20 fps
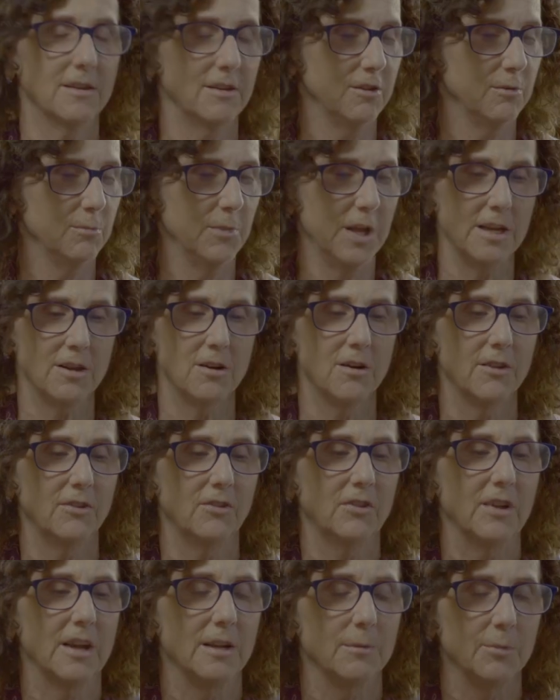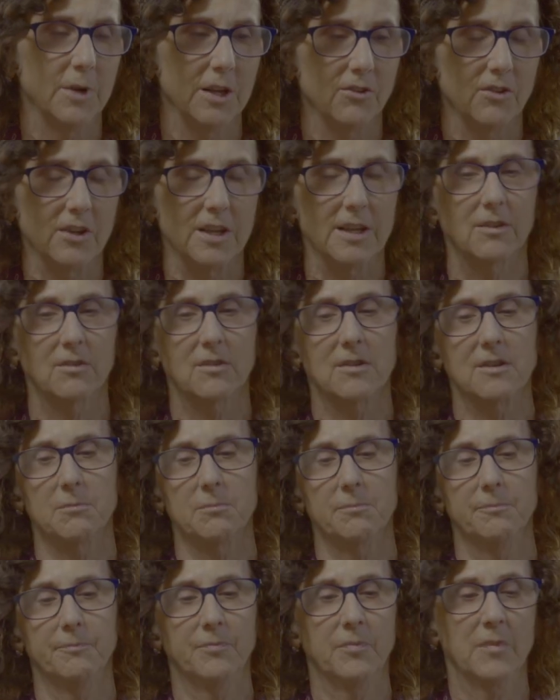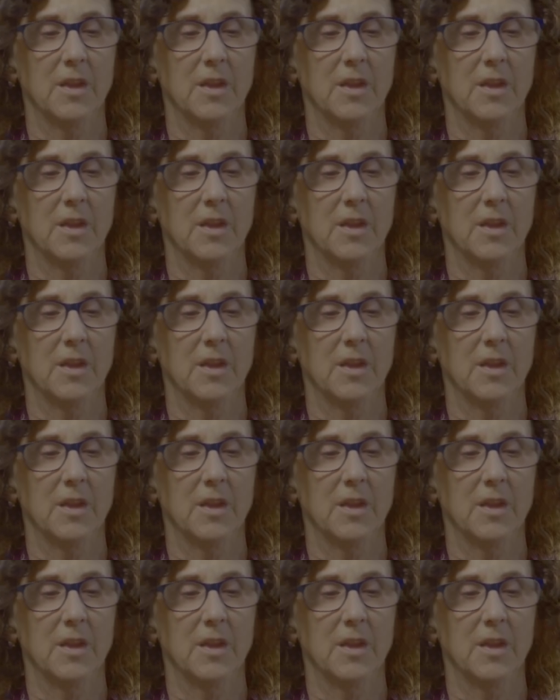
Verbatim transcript: and you make all these antibodies against them.